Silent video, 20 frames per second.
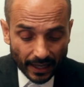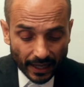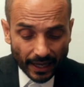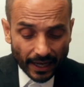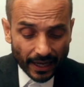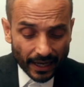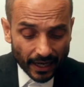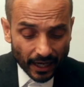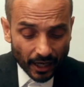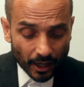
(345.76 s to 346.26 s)

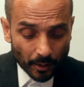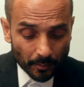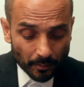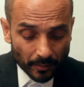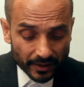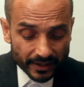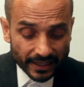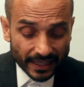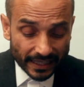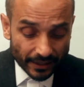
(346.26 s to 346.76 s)

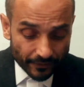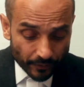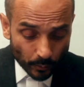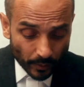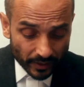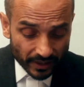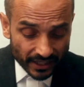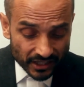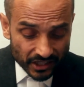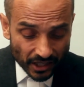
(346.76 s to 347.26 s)
They're living
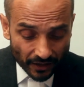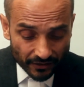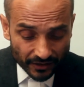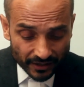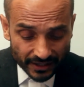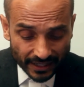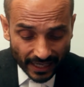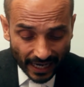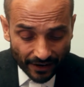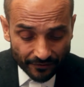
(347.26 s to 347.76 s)
with each other,
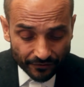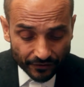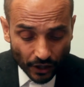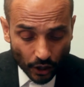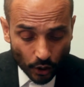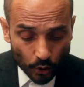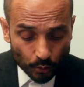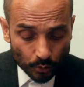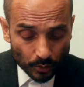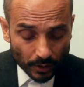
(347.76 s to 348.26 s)
they have
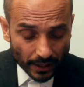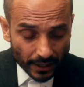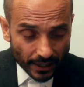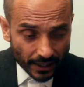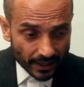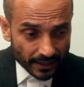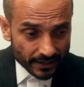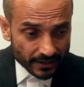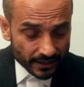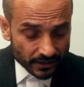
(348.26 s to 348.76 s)
no
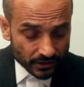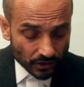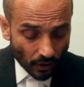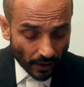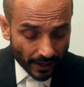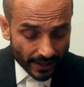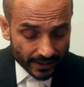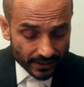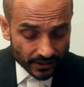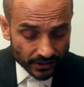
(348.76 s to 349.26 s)

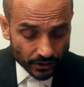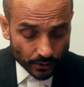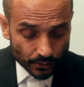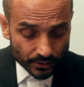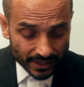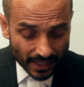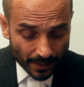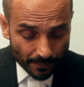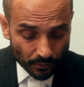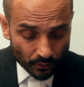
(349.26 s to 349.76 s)
desire to
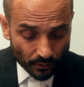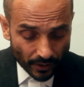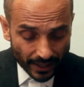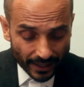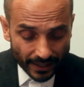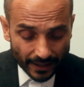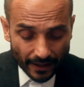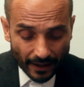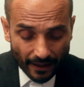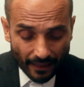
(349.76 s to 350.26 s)

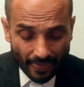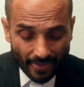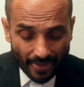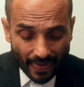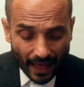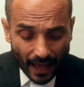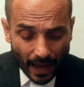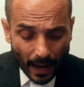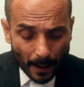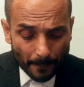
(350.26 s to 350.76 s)
separate,
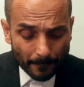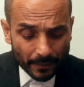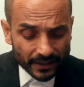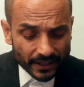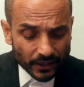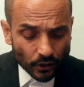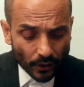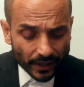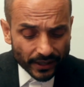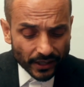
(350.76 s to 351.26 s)
but they're
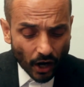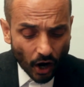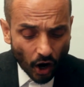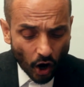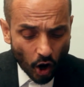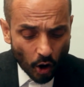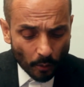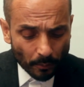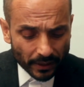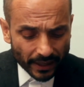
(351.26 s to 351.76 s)
not in
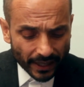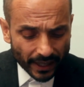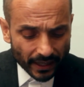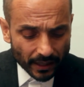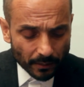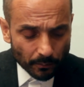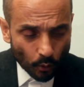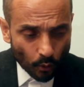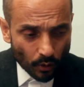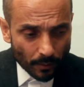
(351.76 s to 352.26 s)
harmony
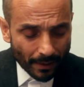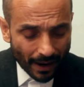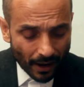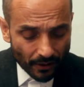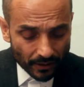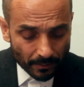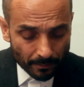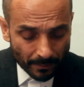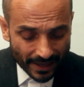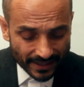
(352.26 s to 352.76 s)
anymore about
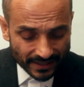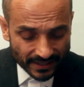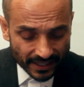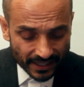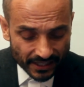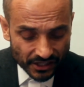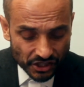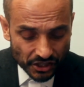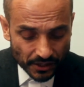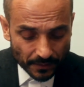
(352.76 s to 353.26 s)
the
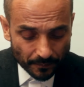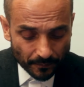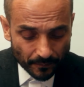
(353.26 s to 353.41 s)
message.